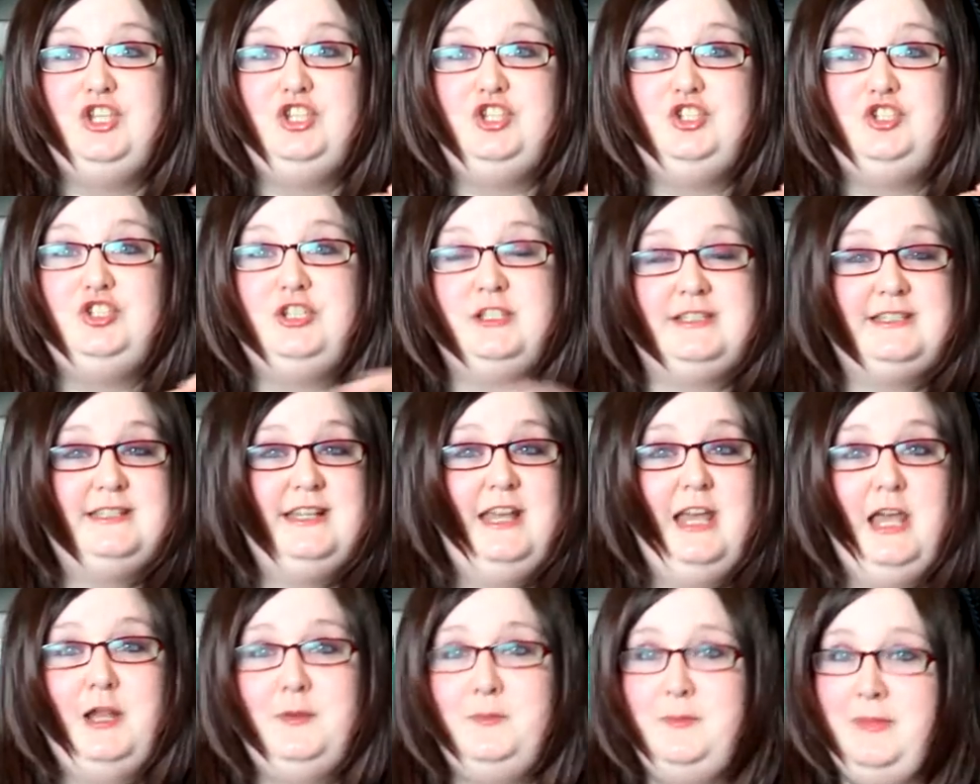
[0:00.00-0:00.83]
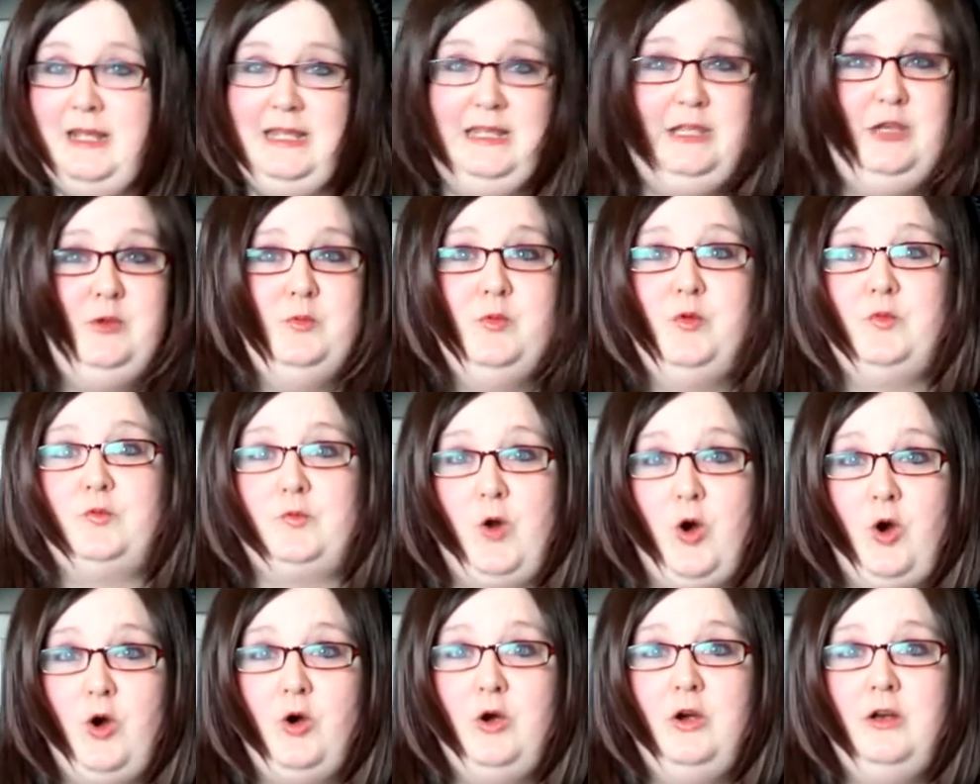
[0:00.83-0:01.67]
Just admit you were
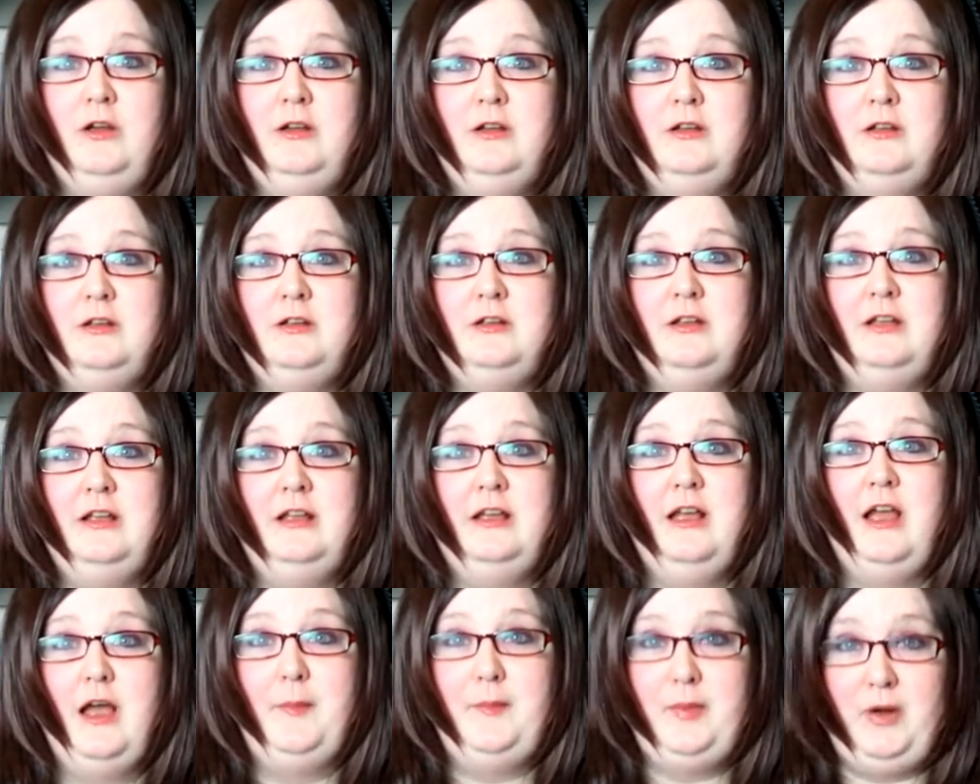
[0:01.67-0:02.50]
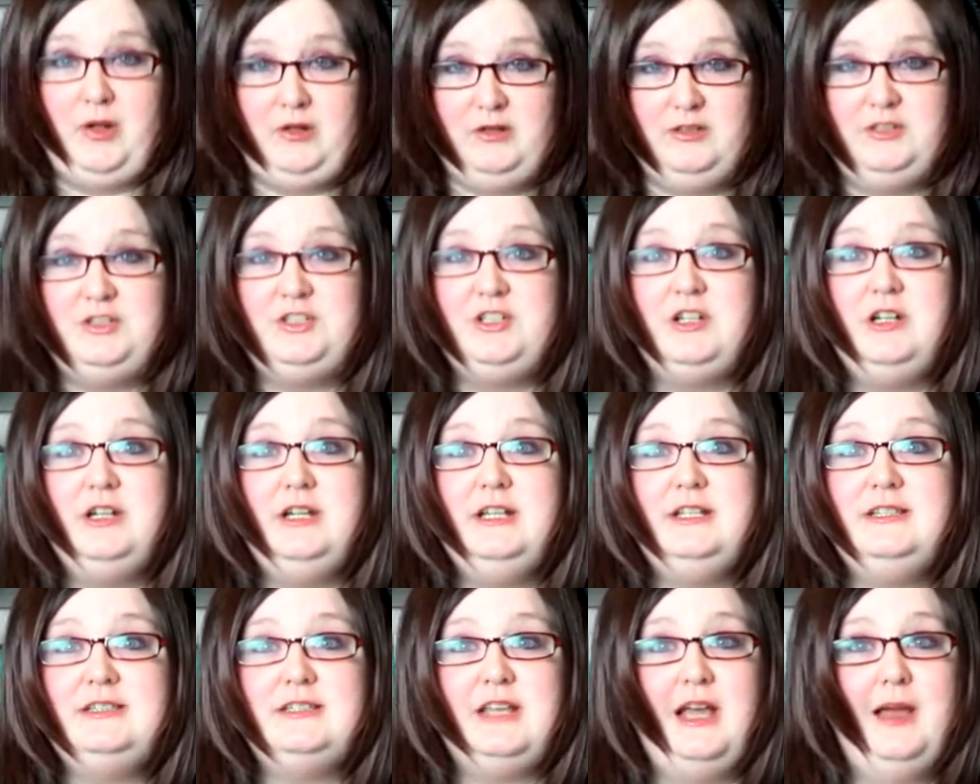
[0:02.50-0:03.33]
wrong
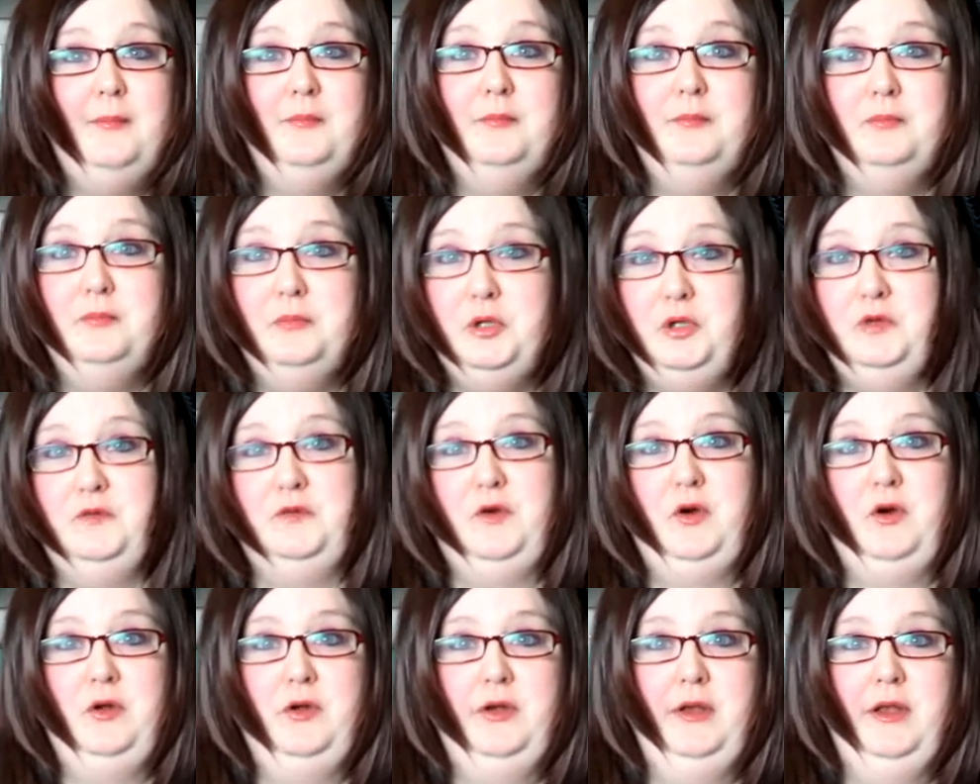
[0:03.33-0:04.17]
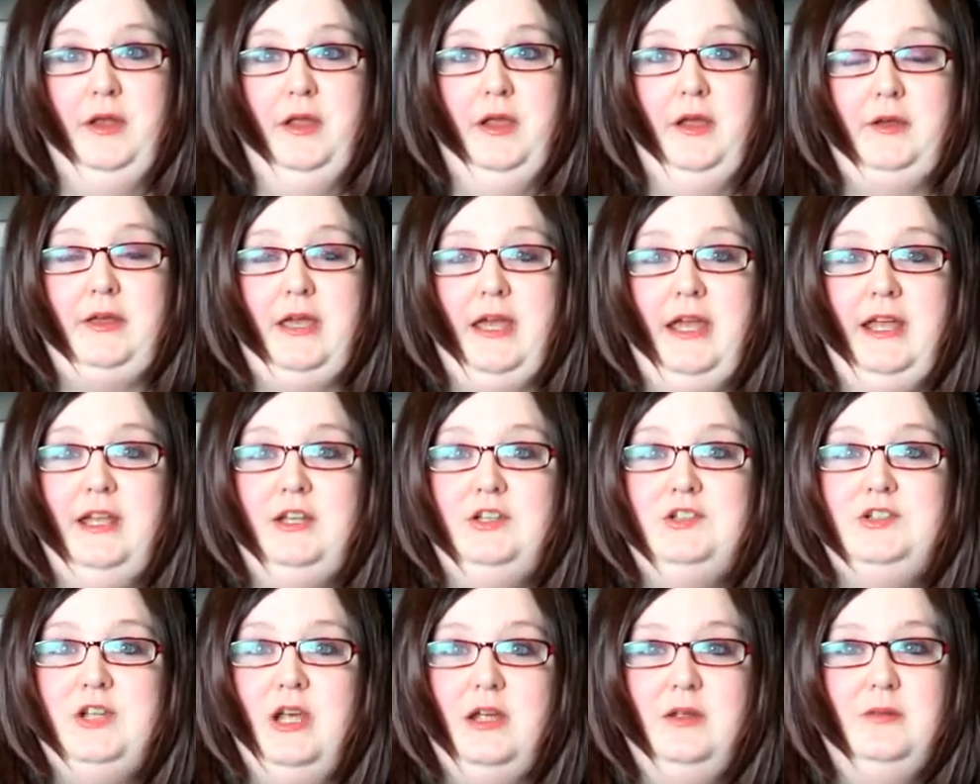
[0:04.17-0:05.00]
apologise and move on, okay?
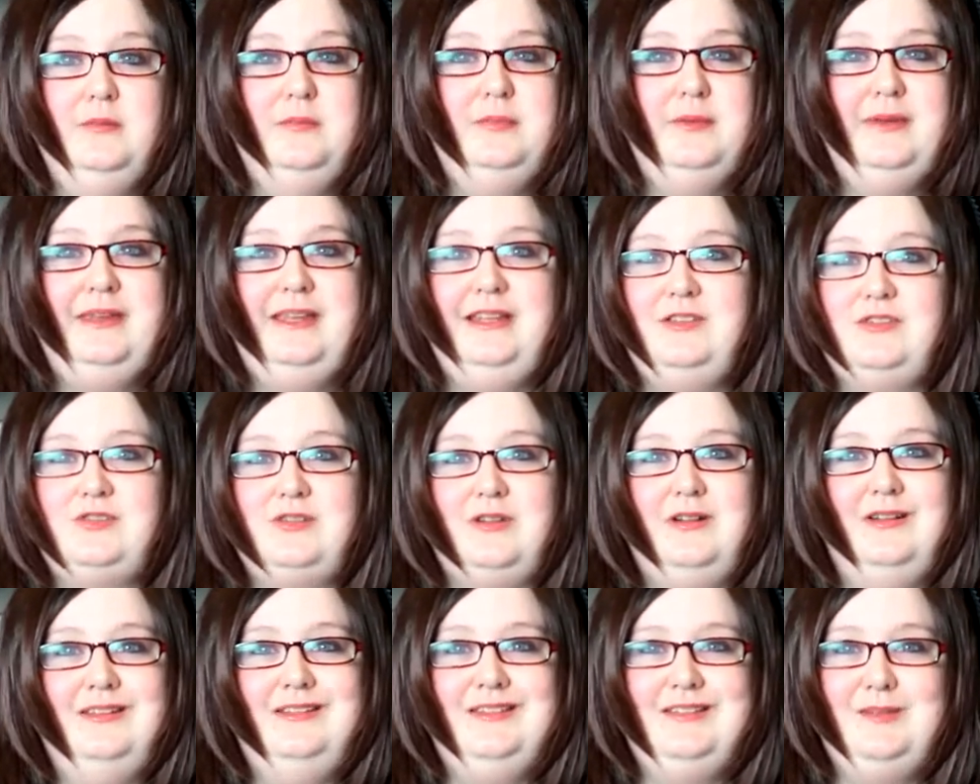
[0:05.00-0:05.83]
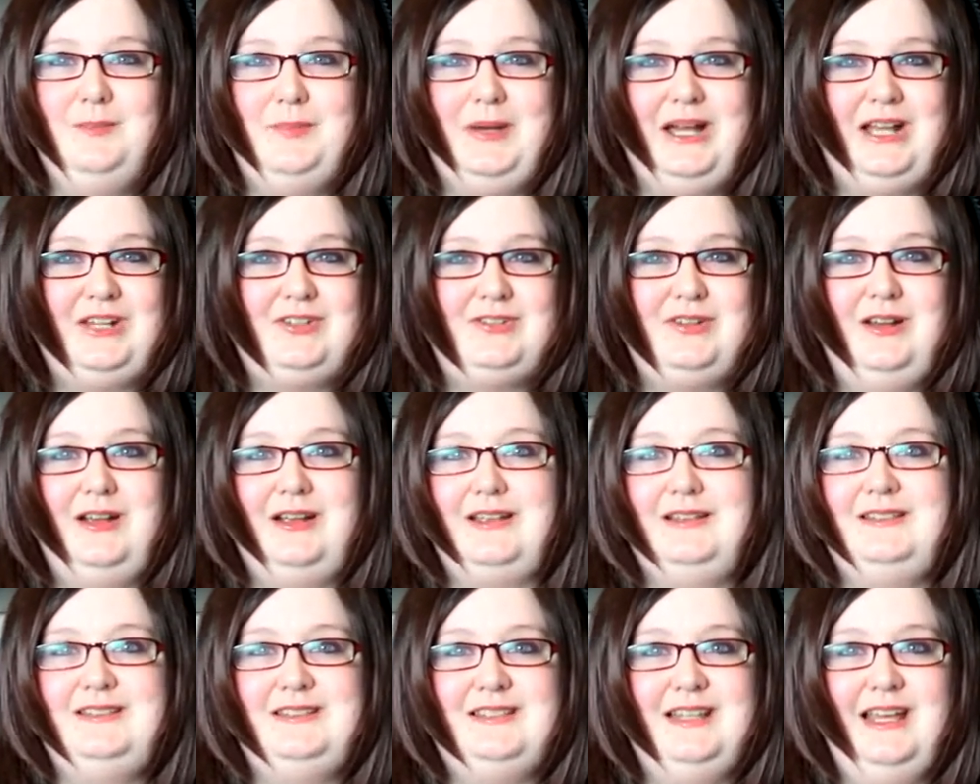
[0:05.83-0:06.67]
Don't be trying to backtrack
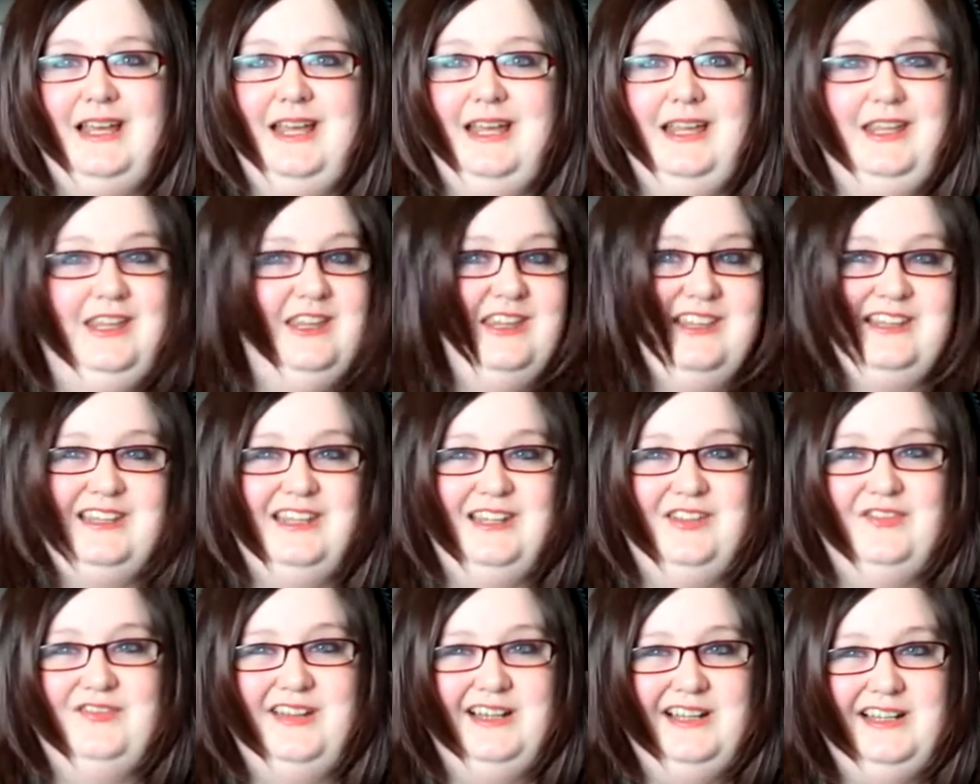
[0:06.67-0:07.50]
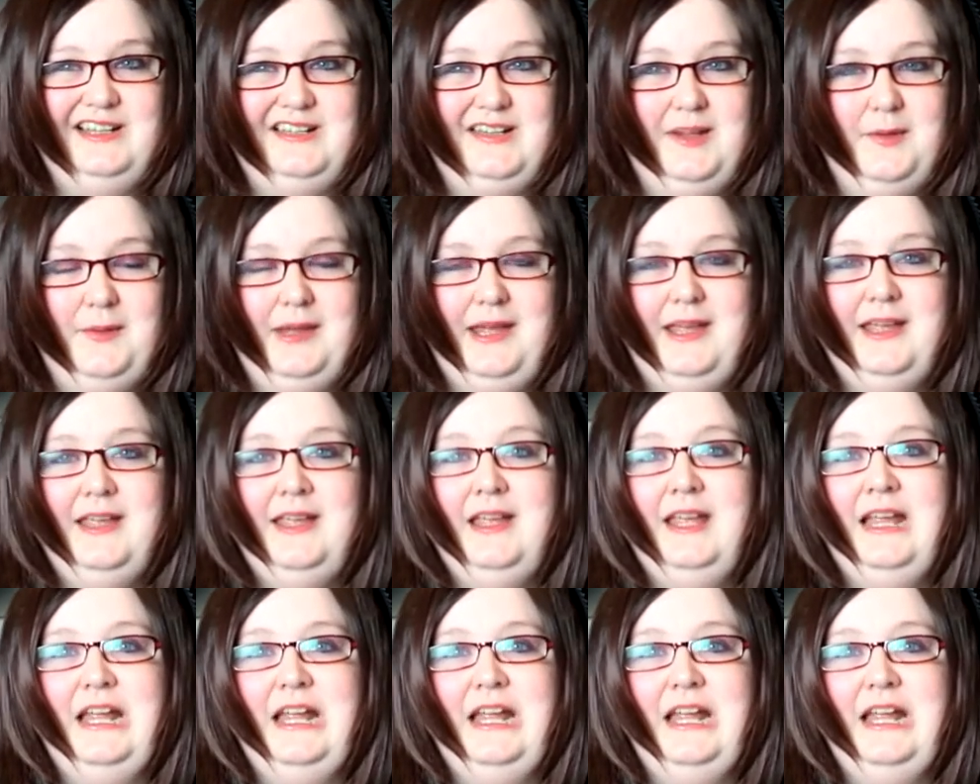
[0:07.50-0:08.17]
and say you didn't really do it.